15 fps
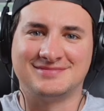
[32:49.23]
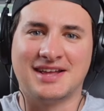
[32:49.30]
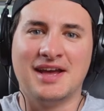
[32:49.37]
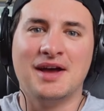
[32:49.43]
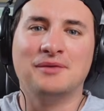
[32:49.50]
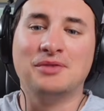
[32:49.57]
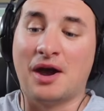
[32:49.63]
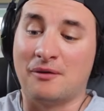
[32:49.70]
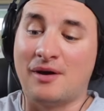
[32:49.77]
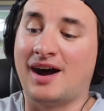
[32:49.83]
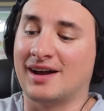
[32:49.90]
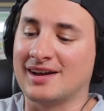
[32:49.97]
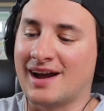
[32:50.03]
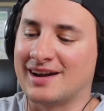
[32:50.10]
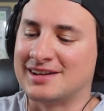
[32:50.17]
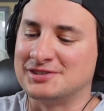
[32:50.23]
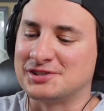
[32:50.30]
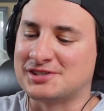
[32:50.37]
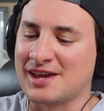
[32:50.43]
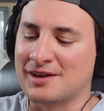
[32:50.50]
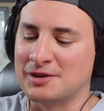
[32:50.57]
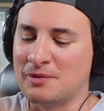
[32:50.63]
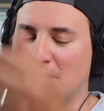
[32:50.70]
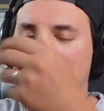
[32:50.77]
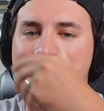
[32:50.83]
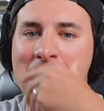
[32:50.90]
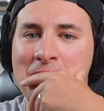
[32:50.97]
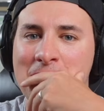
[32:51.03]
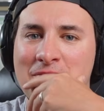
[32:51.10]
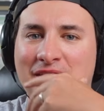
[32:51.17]
No, I can just tell you went,
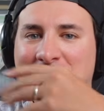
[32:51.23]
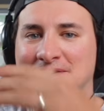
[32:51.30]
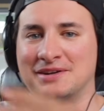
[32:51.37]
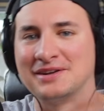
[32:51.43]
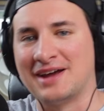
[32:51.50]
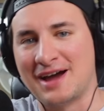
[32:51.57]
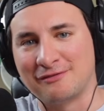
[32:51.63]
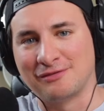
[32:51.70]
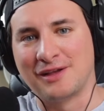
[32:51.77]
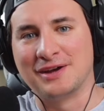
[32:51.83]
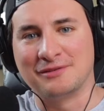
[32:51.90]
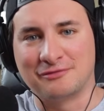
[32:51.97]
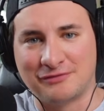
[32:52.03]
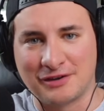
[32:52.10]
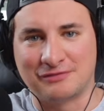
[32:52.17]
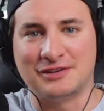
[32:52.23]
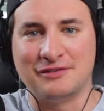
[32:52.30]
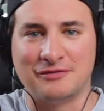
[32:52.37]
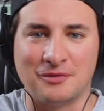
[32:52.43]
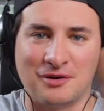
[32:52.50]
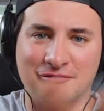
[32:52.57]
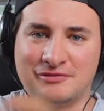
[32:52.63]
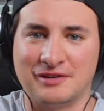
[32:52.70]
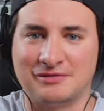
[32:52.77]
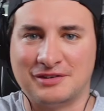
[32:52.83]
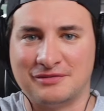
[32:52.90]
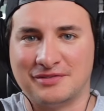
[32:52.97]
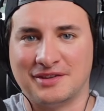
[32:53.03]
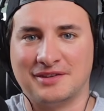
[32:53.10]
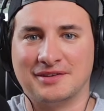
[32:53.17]
and you're going to have like 50 for one, 50
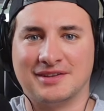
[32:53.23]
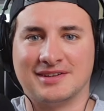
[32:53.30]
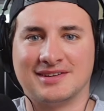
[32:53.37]
for the other.